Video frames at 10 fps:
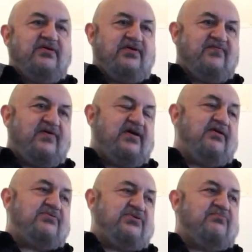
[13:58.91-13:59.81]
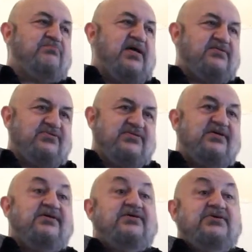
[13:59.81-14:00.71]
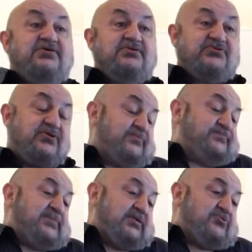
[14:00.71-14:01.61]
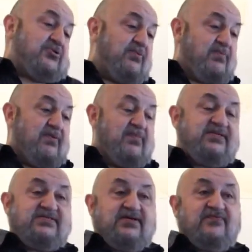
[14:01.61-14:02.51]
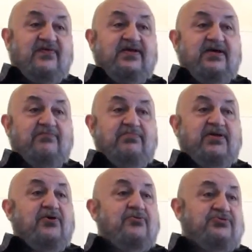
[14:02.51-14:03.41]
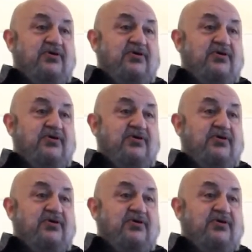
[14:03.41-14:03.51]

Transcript: You'd find it was a mess so I took it upon myself. I got a big old